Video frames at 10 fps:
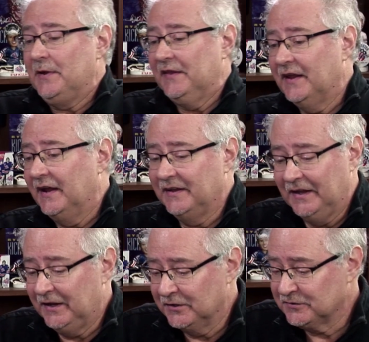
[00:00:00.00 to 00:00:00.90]
I mean,
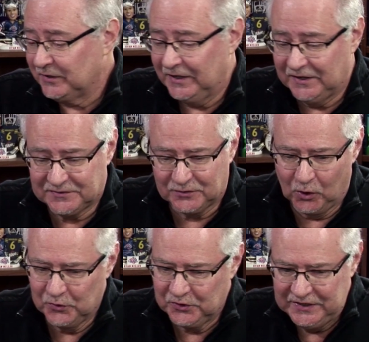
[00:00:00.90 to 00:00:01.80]
it is
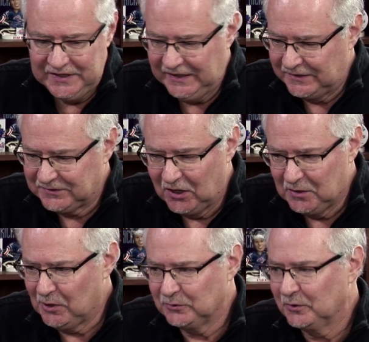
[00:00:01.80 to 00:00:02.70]
growing the league. It's
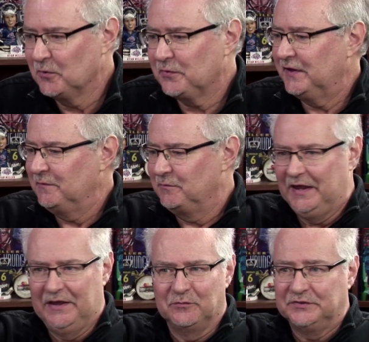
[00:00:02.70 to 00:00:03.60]
all about growth.
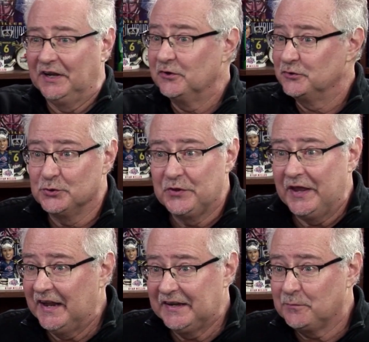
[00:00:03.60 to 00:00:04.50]
Do
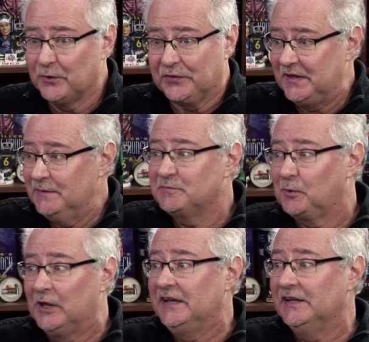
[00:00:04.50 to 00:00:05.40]
they end up with
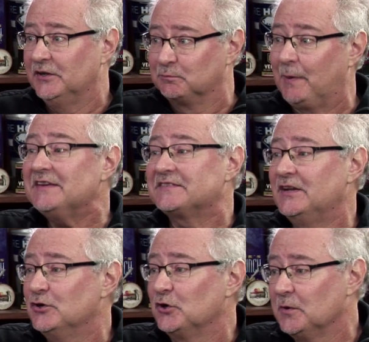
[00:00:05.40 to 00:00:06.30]
teams playing it
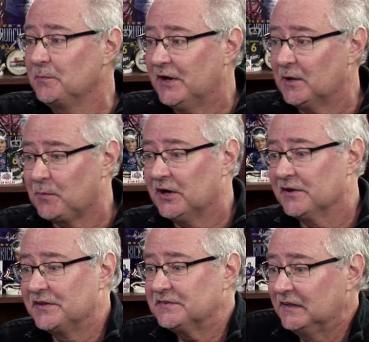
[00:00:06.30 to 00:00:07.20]
based in Europe that are
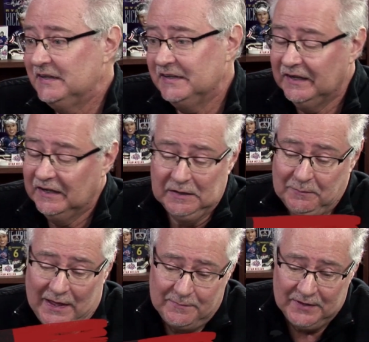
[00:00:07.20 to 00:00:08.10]
part of this league?
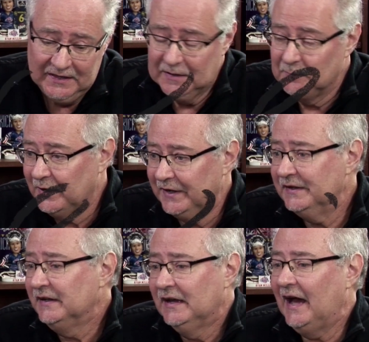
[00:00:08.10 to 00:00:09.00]
Maybe,
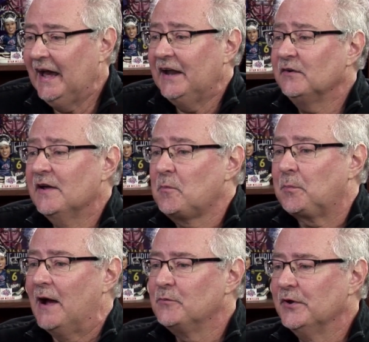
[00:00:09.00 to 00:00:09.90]
but I don't have a
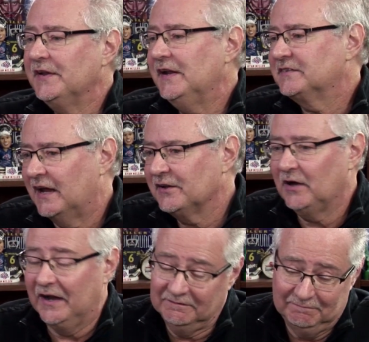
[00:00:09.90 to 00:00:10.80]
problem with it. It's kind
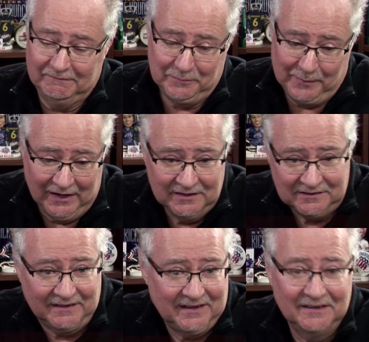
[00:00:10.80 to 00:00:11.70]
of, to be
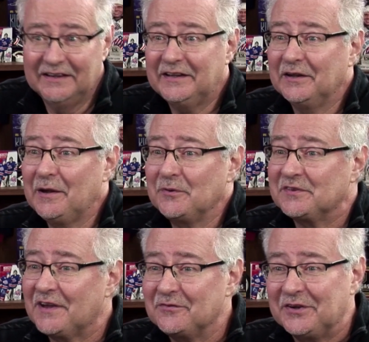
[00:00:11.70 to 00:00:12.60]
honest, I kind of like getting up
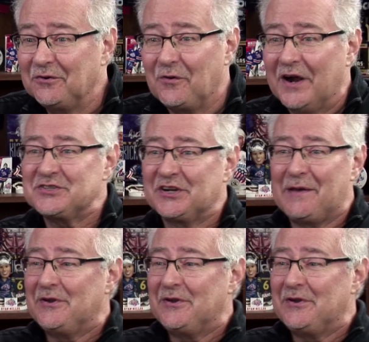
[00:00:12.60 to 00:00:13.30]
at 7, you know, watching a